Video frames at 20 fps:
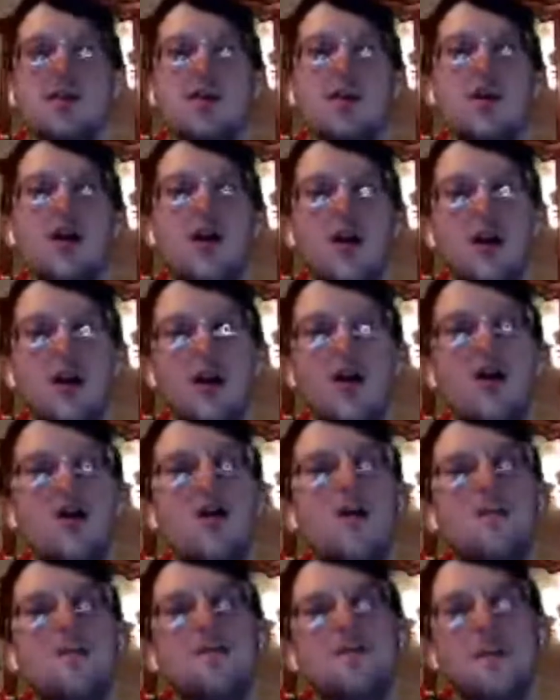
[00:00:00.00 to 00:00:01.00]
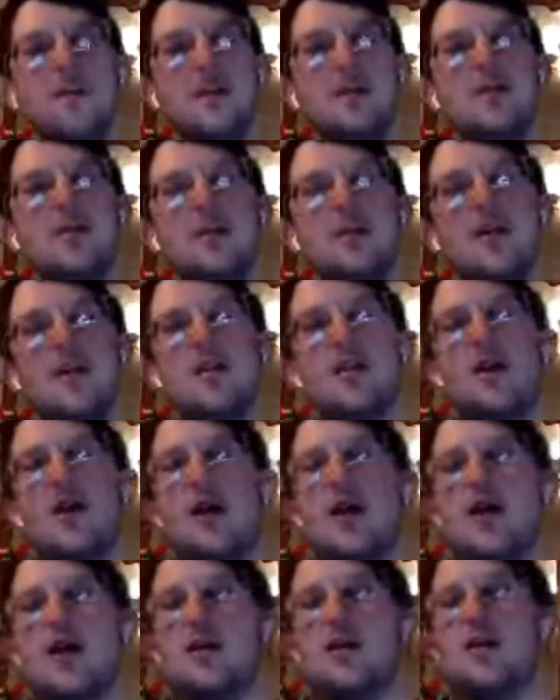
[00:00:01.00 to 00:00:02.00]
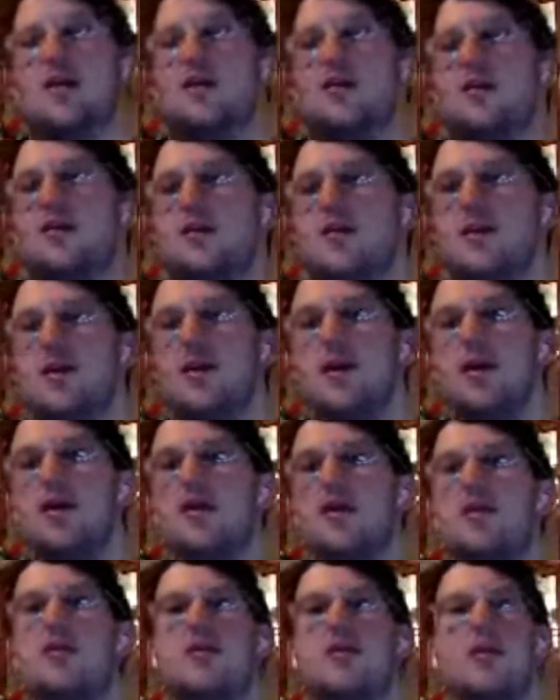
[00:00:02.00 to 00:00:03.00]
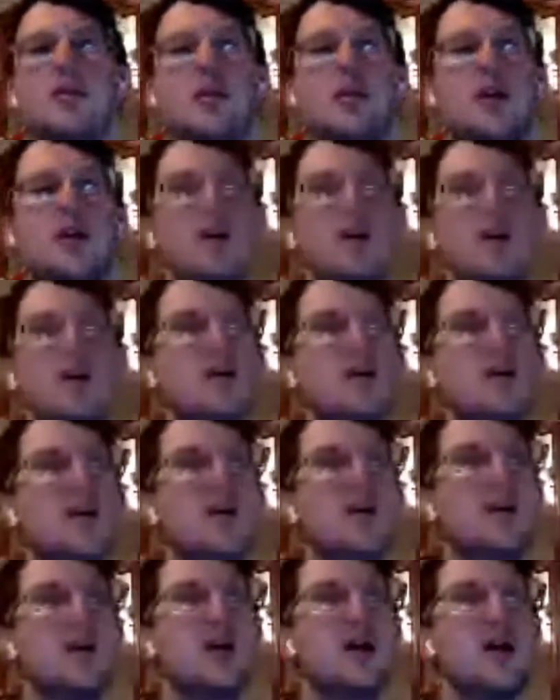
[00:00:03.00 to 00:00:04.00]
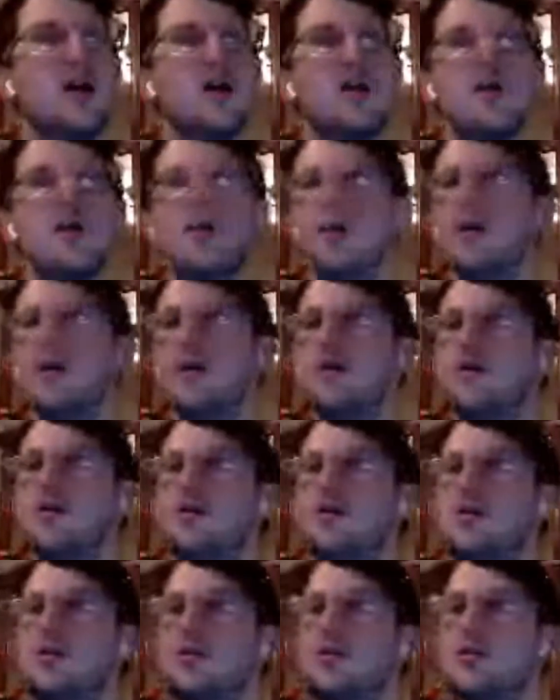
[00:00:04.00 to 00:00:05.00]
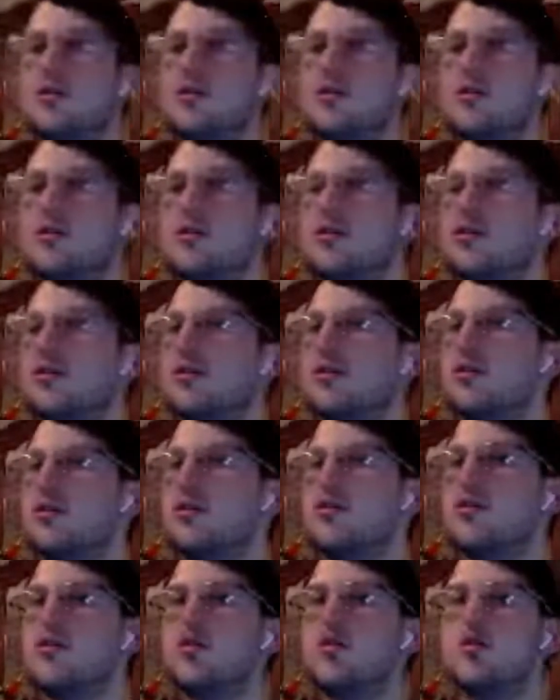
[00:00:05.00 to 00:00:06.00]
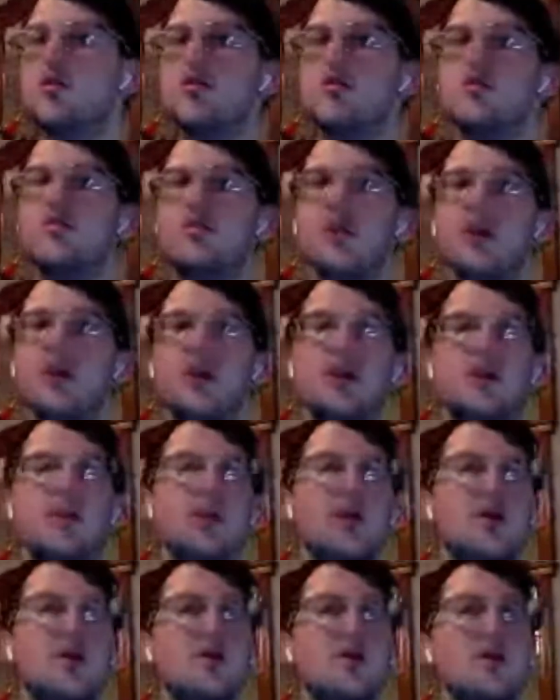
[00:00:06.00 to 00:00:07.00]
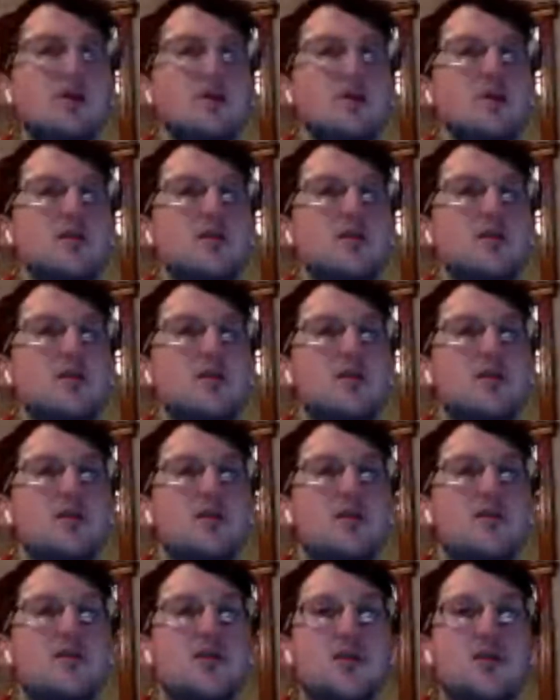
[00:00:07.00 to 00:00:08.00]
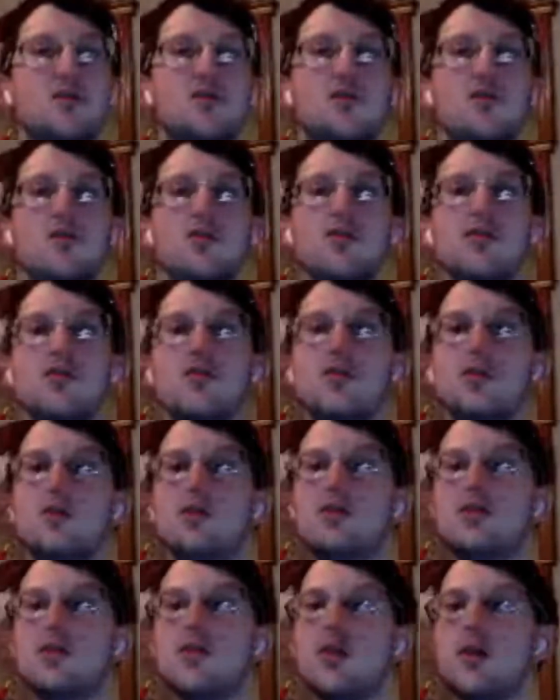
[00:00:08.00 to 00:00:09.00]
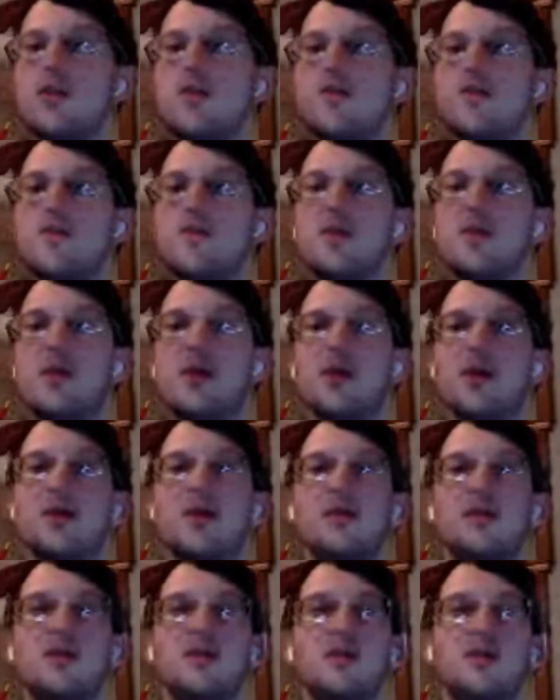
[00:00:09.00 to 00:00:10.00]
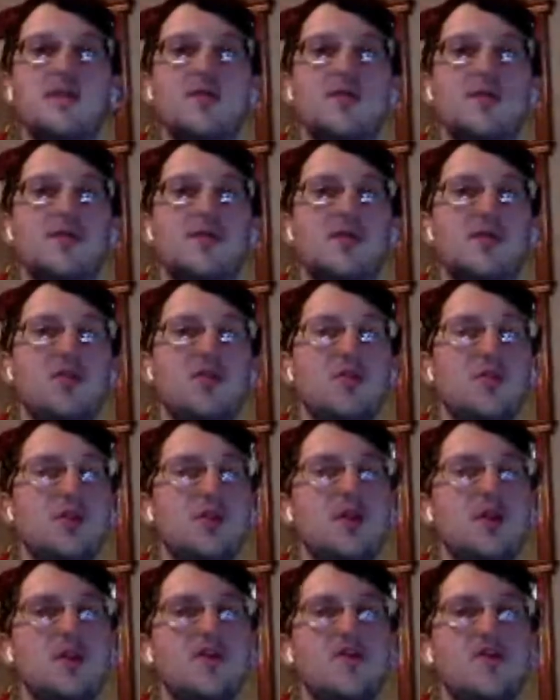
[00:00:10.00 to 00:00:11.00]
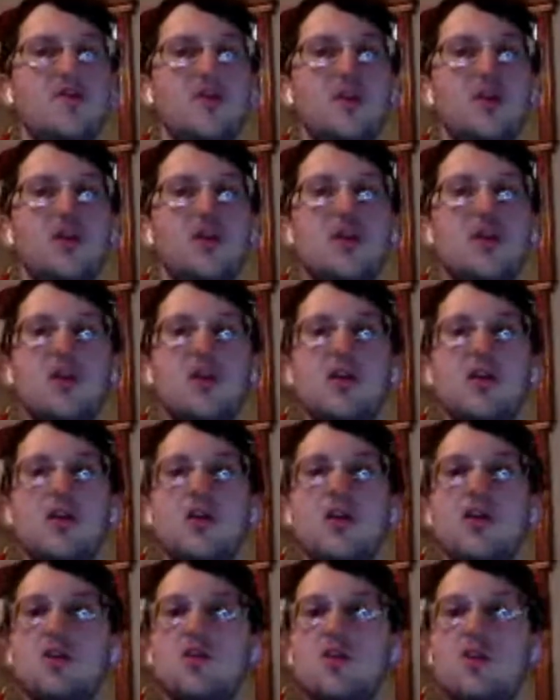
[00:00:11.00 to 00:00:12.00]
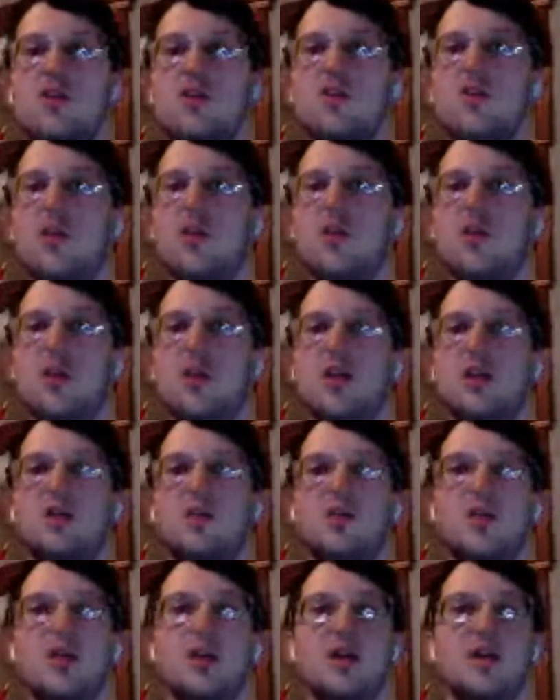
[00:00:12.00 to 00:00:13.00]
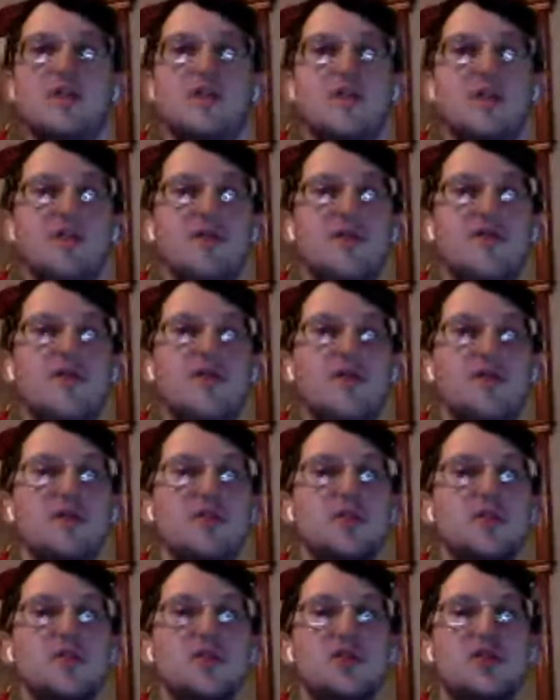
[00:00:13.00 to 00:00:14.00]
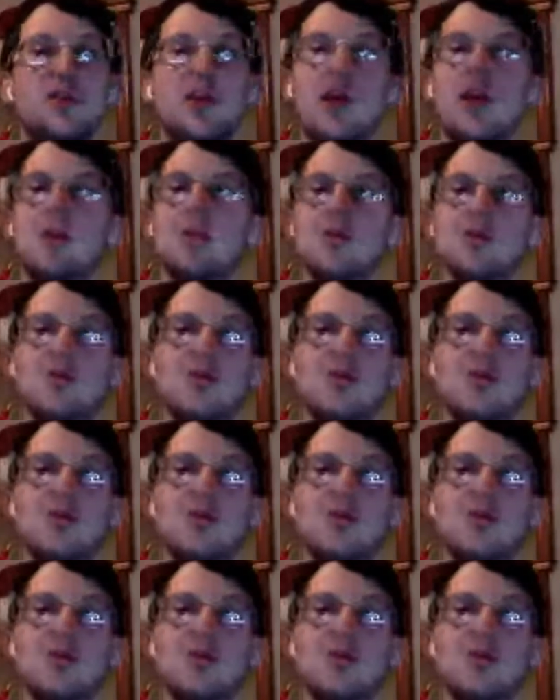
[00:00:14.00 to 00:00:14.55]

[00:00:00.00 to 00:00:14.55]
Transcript: Yeah, and I got a link to my email list. Be sure and sign up for that. And if you do, you'll get a free 25-page PDF for the first chapter, Cold Blooded, for free.